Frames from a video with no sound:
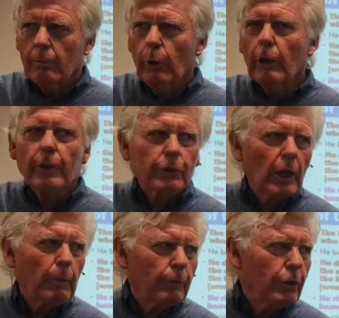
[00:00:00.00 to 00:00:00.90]
we're of the
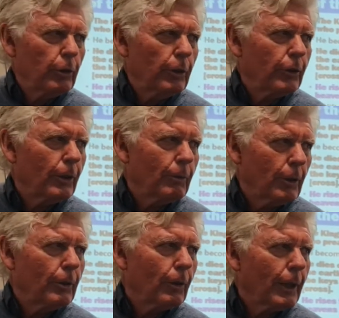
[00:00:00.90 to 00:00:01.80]
tribe of Judah.
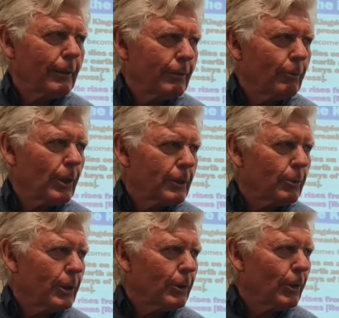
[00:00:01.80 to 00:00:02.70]
You know that. Well, that's
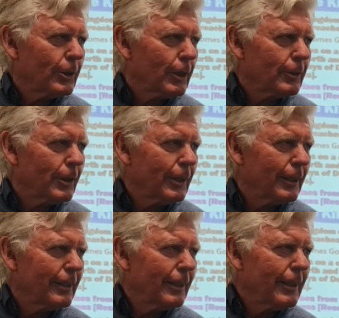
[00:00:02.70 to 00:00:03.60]
what you call yourself, don't
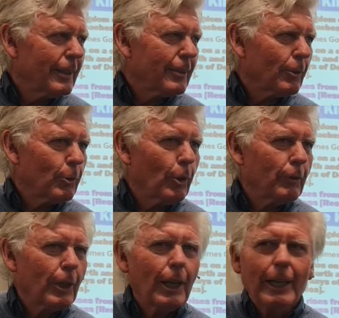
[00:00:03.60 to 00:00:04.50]
you? The roar
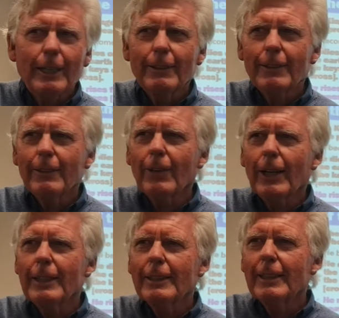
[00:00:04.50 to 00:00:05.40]
of the lion,
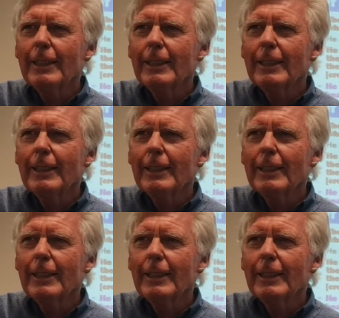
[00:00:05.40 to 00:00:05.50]
right?